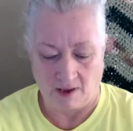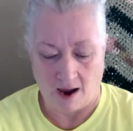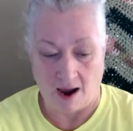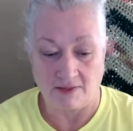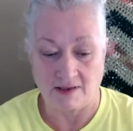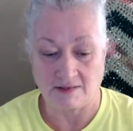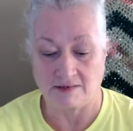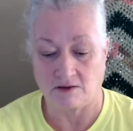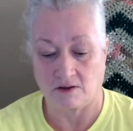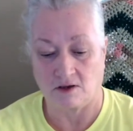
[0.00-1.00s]
I think it's
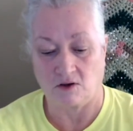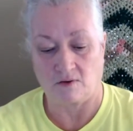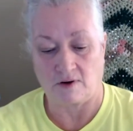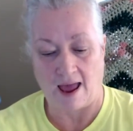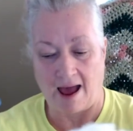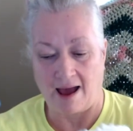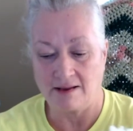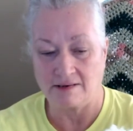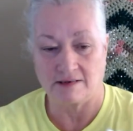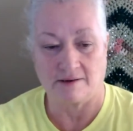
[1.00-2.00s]
still a cute
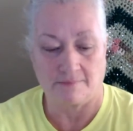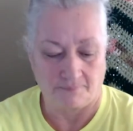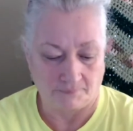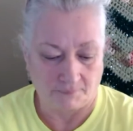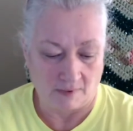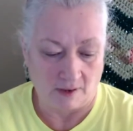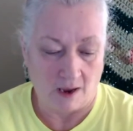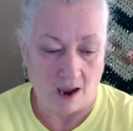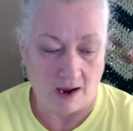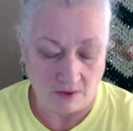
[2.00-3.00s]
hat.
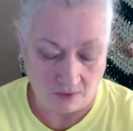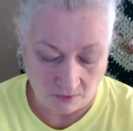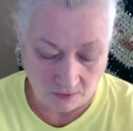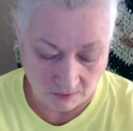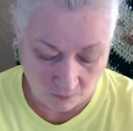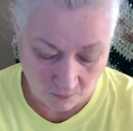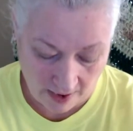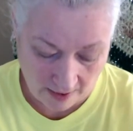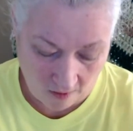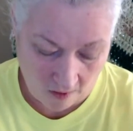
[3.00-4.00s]
I used
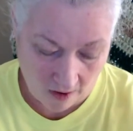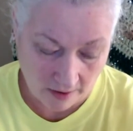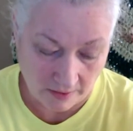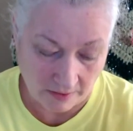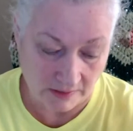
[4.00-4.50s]
Red Heart.